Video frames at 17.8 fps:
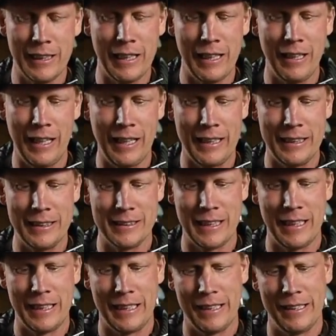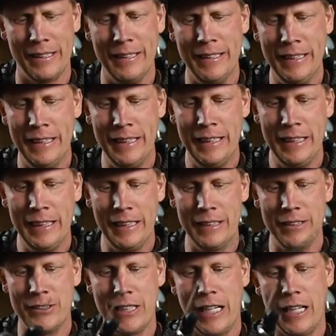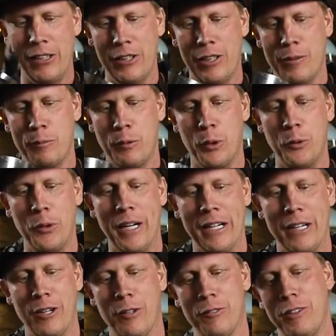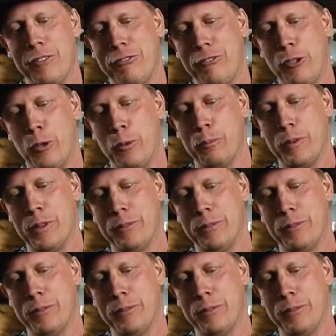I like is like an Italian meringue of the foam.